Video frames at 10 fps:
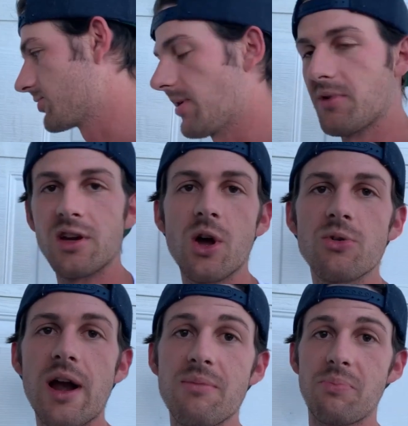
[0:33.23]
So I'm gonna go
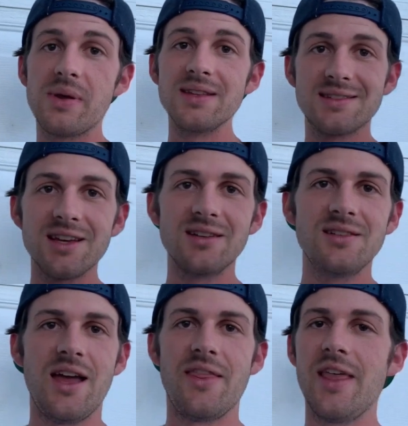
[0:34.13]
grab a pizza
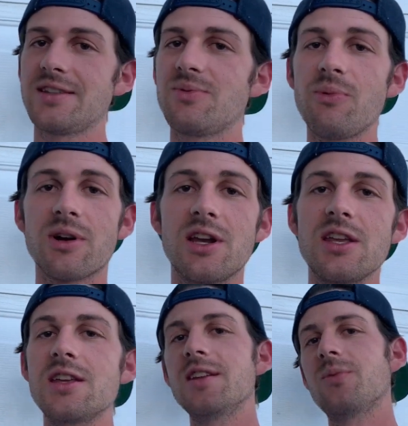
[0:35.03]
and that's what we're gonna
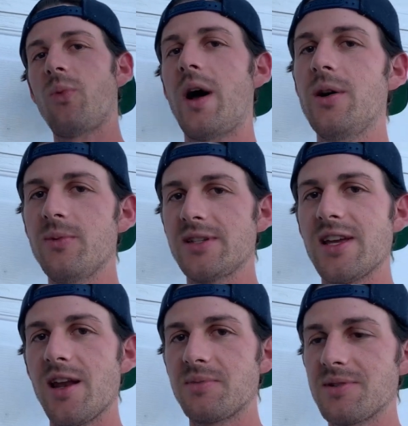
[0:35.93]
eat while we
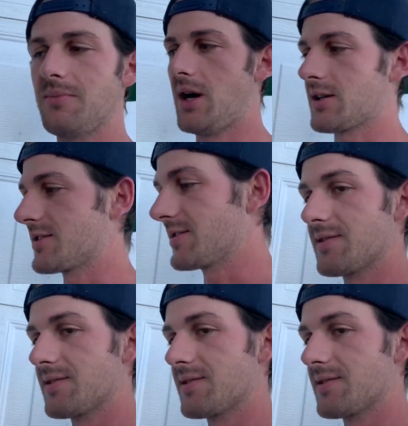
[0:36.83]
set up some boxes.